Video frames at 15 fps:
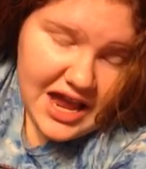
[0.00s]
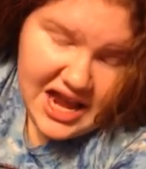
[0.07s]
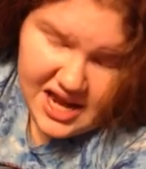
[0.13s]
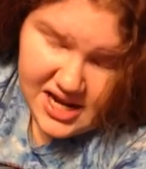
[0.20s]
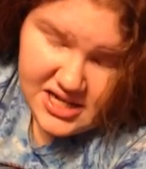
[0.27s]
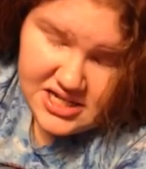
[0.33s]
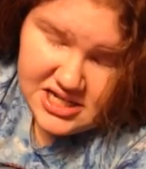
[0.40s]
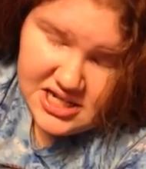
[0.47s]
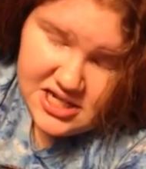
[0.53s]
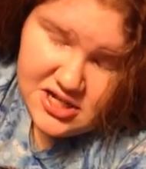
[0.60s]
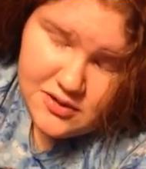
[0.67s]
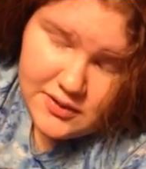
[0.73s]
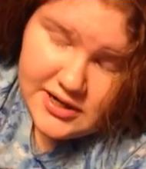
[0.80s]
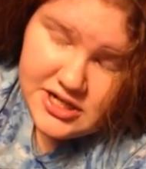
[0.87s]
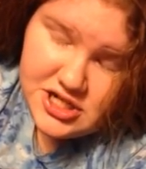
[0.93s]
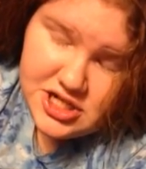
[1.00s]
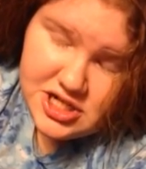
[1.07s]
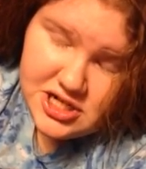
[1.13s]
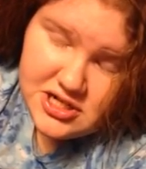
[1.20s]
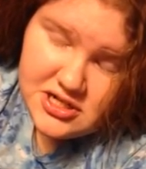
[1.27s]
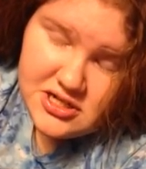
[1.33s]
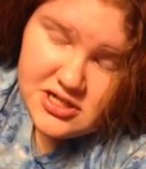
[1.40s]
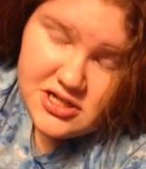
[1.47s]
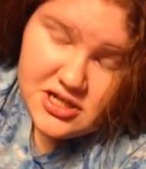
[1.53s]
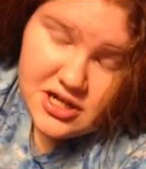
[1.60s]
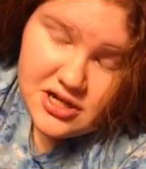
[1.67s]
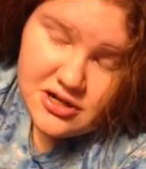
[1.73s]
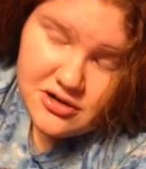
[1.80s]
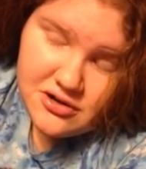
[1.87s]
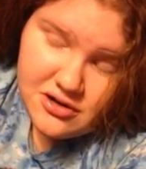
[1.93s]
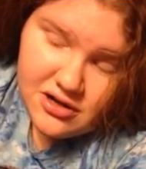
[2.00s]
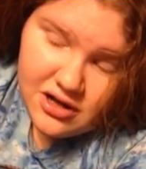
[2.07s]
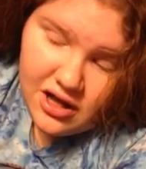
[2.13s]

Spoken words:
18 questions, so